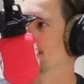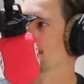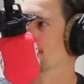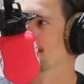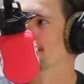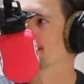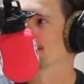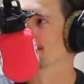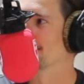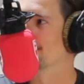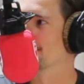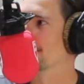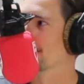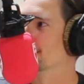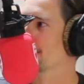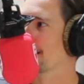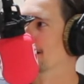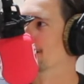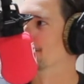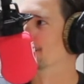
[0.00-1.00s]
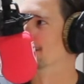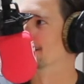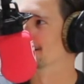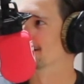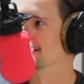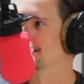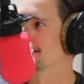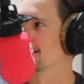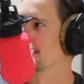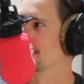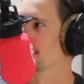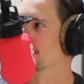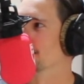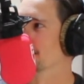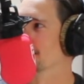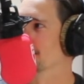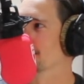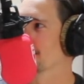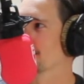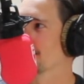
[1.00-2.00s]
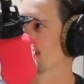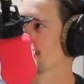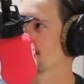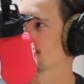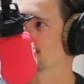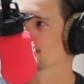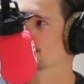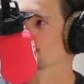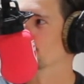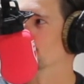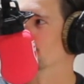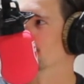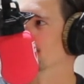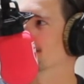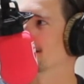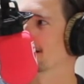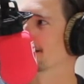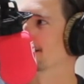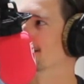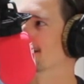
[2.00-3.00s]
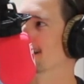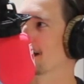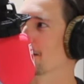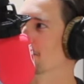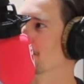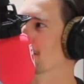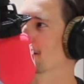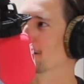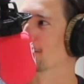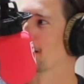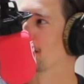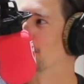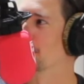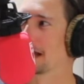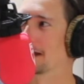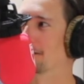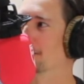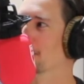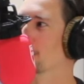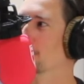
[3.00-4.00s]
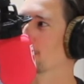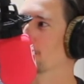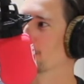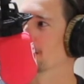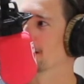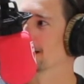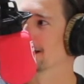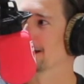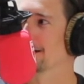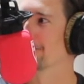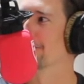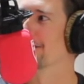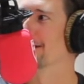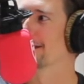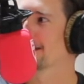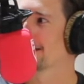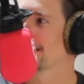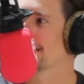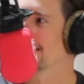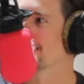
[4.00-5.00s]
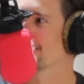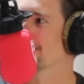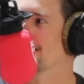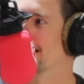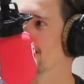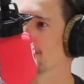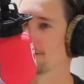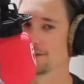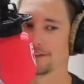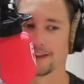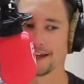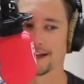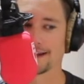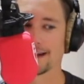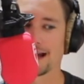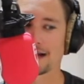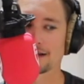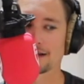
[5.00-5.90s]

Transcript: but I think they're very relevant in this argument. We said the same thing about Orlando year in, year out. They're now